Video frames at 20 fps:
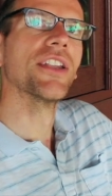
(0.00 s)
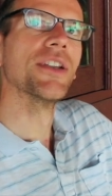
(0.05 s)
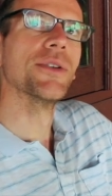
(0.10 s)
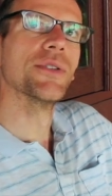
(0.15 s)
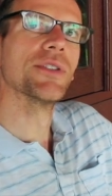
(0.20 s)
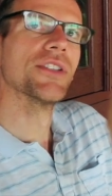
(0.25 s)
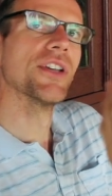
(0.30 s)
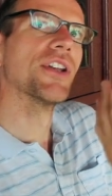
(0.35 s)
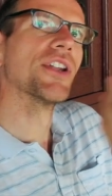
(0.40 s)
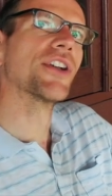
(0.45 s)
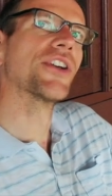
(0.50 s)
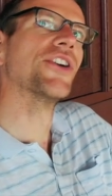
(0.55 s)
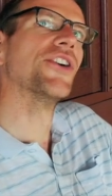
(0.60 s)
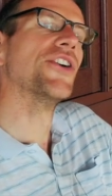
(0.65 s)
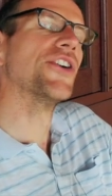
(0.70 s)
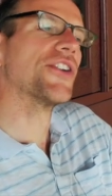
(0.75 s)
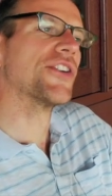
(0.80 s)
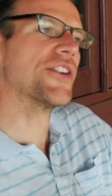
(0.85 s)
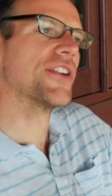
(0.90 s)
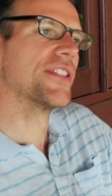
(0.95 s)
and you would turn a
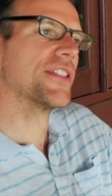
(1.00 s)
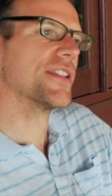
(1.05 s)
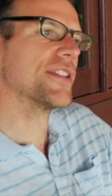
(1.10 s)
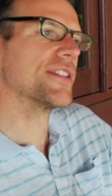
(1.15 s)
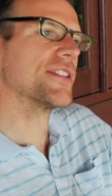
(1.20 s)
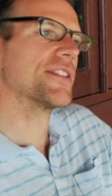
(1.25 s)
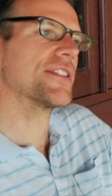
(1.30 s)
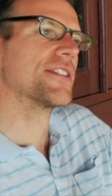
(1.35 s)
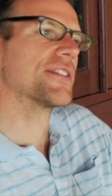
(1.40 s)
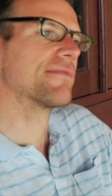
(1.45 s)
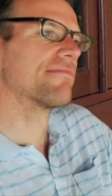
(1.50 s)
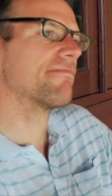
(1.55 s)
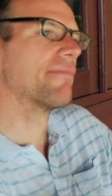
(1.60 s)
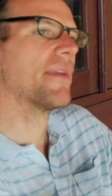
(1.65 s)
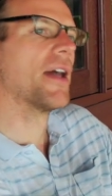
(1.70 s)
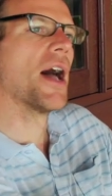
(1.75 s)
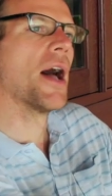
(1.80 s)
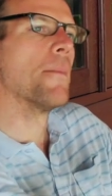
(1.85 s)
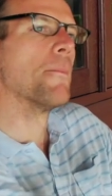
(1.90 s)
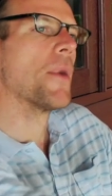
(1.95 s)
corner and there's
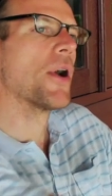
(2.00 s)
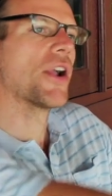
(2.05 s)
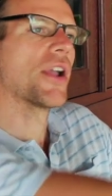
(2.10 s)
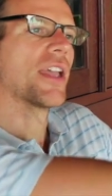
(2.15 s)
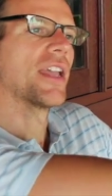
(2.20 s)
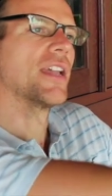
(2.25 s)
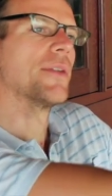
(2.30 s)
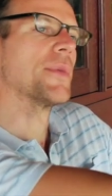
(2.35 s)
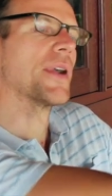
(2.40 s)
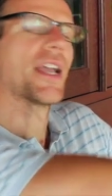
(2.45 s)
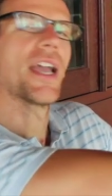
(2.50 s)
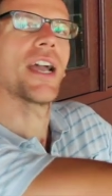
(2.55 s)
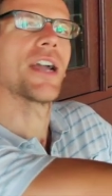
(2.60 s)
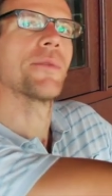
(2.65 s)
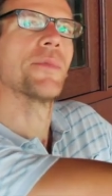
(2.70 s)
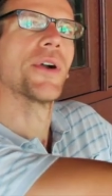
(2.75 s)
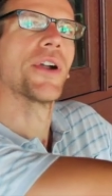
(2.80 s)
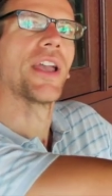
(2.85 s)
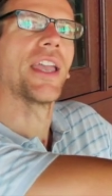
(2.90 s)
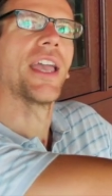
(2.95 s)
a monkey, a
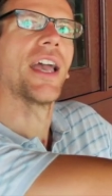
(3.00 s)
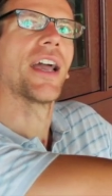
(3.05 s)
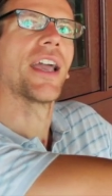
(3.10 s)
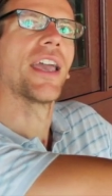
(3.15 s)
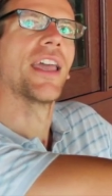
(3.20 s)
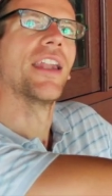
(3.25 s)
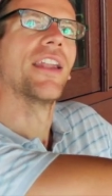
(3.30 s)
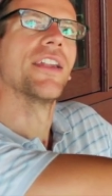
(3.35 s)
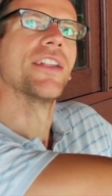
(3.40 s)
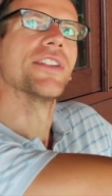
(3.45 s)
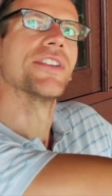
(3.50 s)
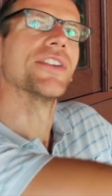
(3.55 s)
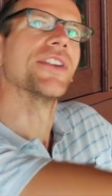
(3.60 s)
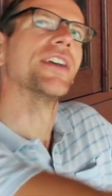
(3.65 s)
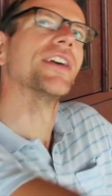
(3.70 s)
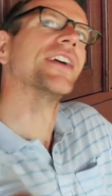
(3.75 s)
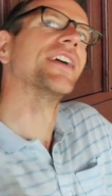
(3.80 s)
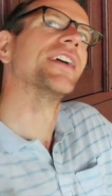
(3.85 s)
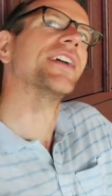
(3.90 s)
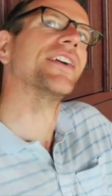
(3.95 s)
macaque monkey hanging in a tree.
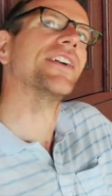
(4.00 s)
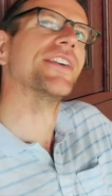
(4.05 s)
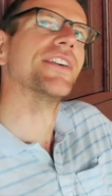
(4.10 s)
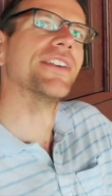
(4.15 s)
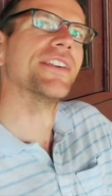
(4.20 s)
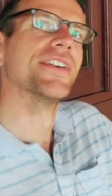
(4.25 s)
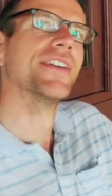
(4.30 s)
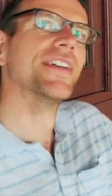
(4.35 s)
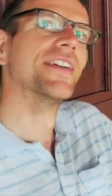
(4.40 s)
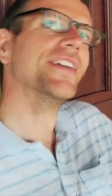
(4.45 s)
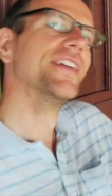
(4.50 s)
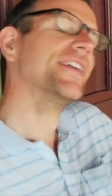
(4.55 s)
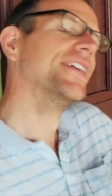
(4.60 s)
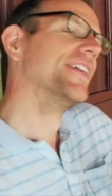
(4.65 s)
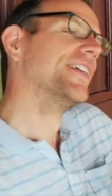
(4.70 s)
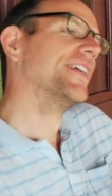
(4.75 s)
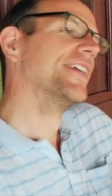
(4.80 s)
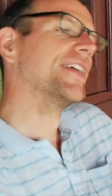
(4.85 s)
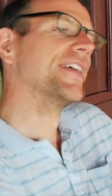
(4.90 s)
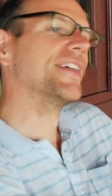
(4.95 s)

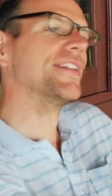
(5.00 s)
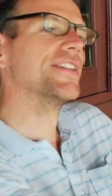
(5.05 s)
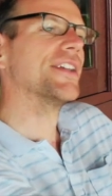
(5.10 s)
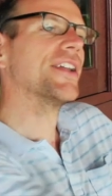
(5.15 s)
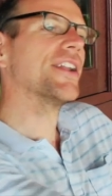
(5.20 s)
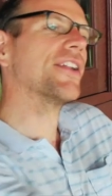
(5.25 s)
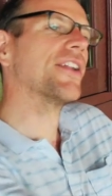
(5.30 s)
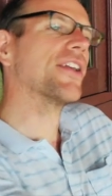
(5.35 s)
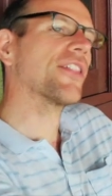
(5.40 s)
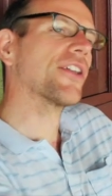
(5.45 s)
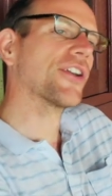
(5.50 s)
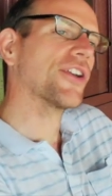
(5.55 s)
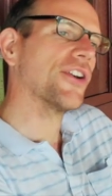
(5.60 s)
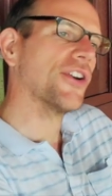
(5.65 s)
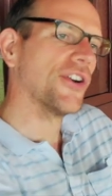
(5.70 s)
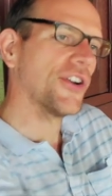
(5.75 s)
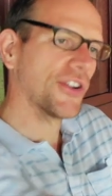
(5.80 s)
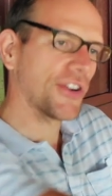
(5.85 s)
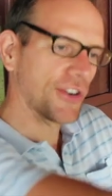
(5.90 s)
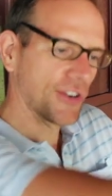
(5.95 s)
or you turn another
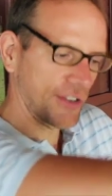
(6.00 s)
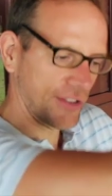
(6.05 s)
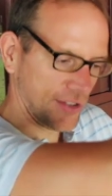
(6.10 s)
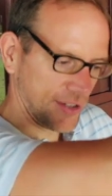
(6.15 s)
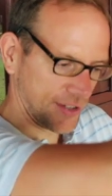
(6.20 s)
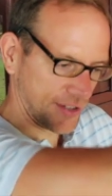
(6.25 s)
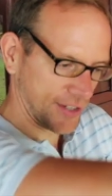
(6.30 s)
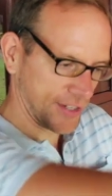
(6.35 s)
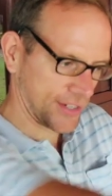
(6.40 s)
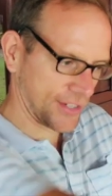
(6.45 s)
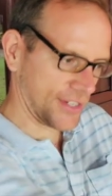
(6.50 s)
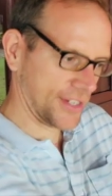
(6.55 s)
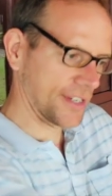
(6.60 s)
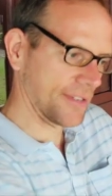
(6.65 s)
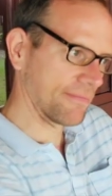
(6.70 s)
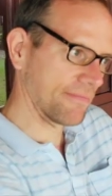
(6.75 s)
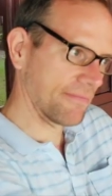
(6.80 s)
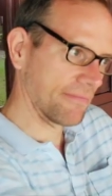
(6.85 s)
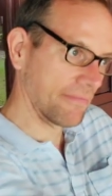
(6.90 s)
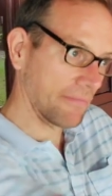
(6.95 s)
corner and there's just
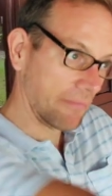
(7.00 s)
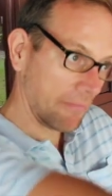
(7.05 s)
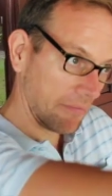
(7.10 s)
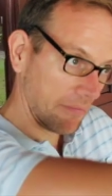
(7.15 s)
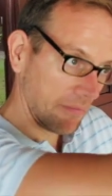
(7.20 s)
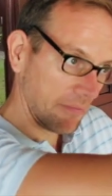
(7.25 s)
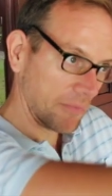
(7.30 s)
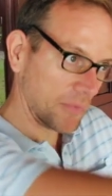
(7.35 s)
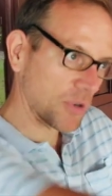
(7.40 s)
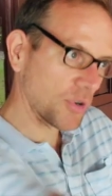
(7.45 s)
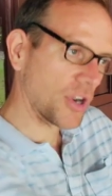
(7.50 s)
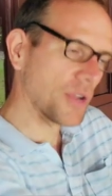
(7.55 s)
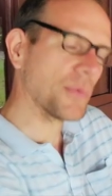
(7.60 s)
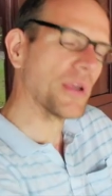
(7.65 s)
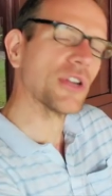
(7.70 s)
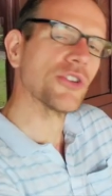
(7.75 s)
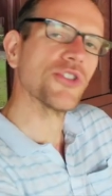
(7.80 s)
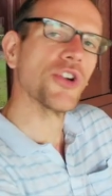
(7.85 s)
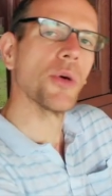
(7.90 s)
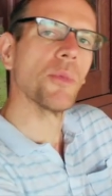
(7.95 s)
a great
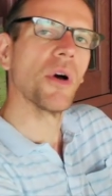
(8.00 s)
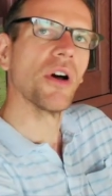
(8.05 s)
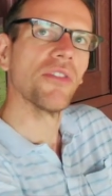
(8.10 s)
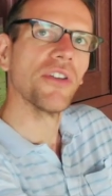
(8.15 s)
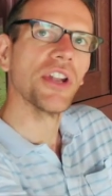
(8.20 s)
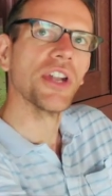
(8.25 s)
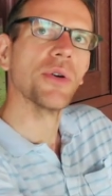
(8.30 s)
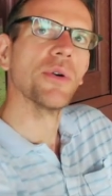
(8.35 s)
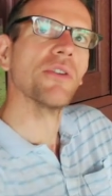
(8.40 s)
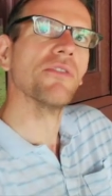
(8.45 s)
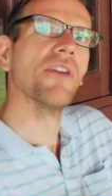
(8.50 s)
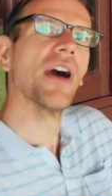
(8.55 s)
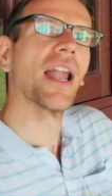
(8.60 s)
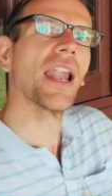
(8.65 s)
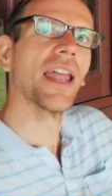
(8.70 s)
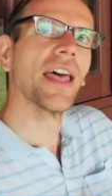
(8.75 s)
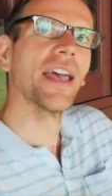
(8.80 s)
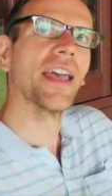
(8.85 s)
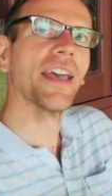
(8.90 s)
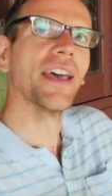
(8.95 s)
big drop off into a
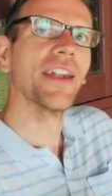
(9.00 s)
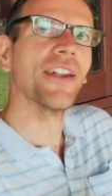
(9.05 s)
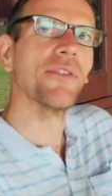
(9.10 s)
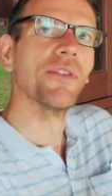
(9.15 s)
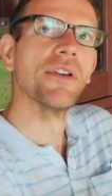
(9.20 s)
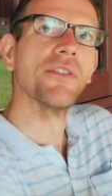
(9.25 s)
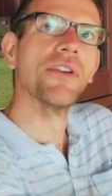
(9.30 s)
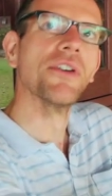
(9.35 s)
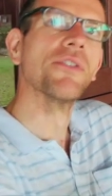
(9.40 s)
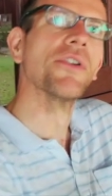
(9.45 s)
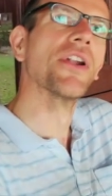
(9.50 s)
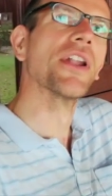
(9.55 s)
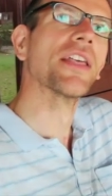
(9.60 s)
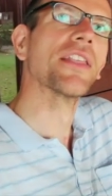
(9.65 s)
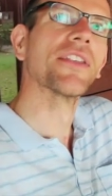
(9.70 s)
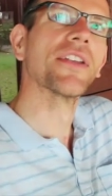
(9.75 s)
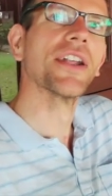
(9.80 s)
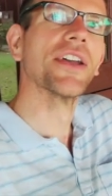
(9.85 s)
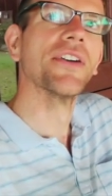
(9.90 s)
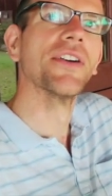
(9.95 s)
valley and a river running
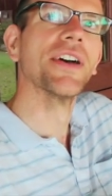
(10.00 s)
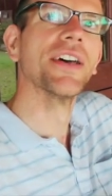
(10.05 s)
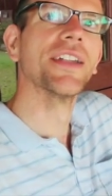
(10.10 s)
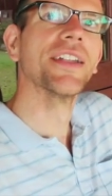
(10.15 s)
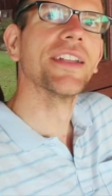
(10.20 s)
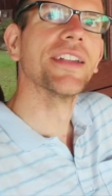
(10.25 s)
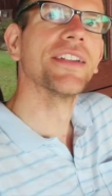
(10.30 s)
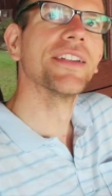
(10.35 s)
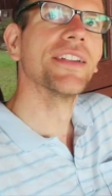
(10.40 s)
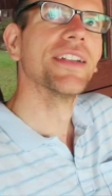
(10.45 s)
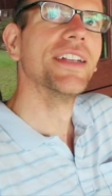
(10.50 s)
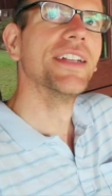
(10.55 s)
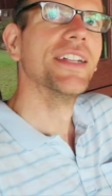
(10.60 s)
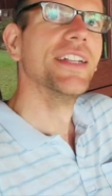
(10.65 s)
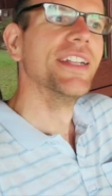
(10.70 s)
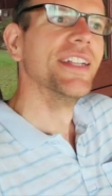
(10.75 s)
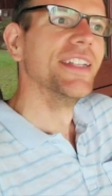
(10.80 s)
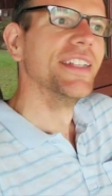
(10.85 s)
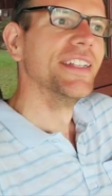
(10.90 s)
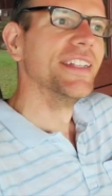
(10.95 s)
through it,
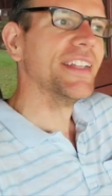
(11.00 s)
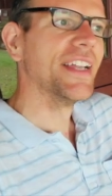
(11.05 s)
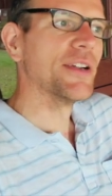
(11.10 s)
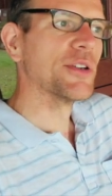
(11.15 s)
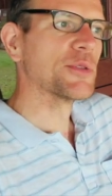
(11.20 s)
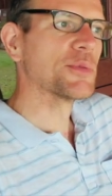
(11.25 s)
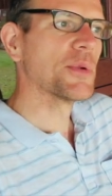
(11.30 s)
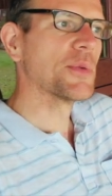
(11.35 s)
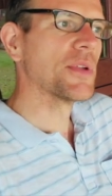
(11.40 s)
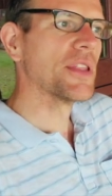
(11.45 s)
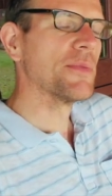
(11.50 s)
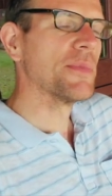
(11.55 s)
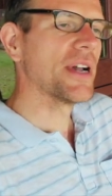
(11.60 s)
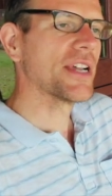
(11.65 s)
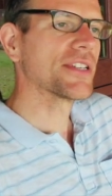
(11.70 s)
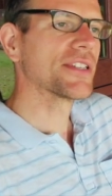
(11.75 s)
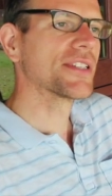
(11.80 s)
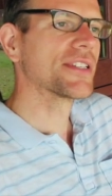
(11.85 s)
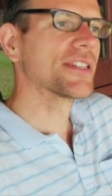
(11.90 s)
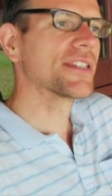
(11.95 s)
and it was probably the
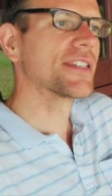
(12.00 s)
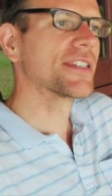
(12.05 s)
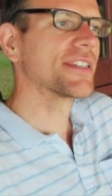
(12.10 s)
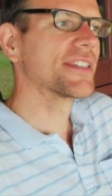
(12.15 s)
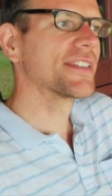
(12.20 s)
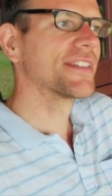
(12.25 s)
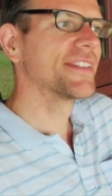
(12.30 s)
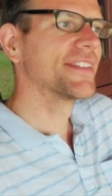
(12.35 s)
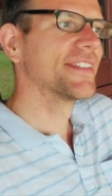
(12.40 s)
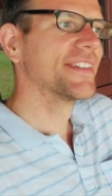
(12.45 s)
best,